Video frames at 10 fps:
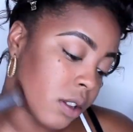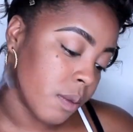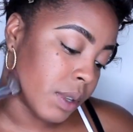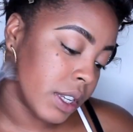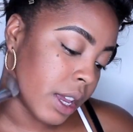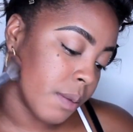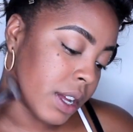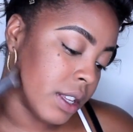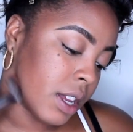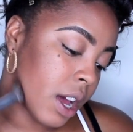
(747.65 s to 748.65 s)
So I'm gonna take my
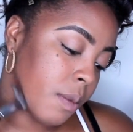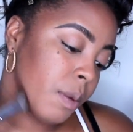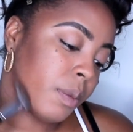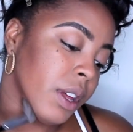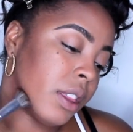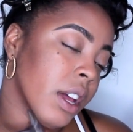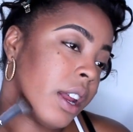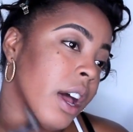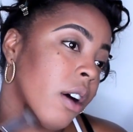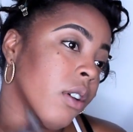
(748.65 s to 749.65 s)
time and blend that
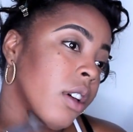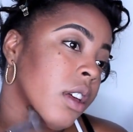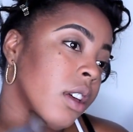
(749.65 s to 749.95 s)
out.